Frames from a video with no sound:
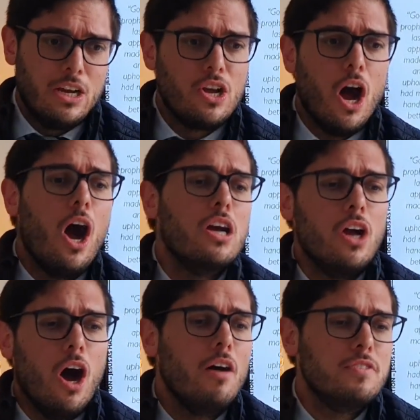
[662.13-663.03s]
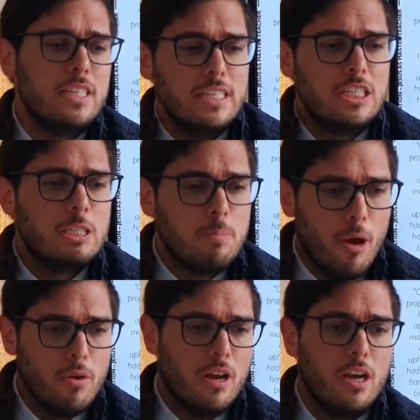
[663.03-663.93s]
God, after he
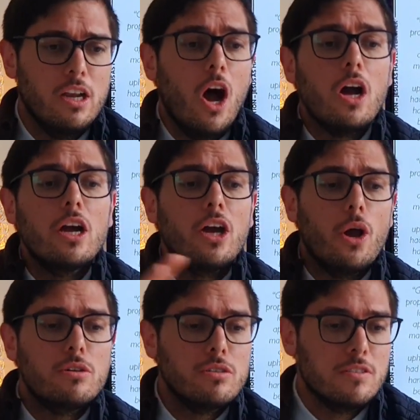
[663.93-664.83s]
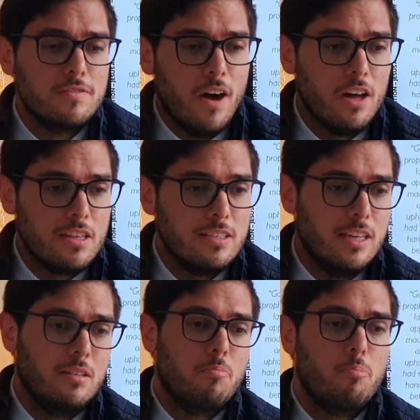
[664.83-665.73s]
spoke long ago to the fathers
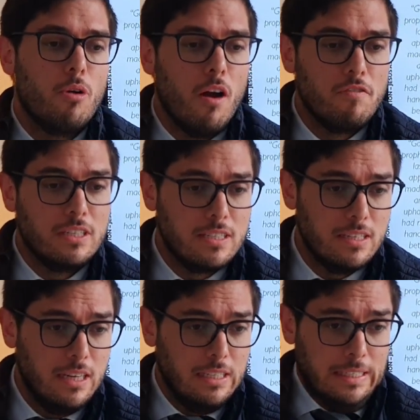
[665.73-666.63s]
in prophets,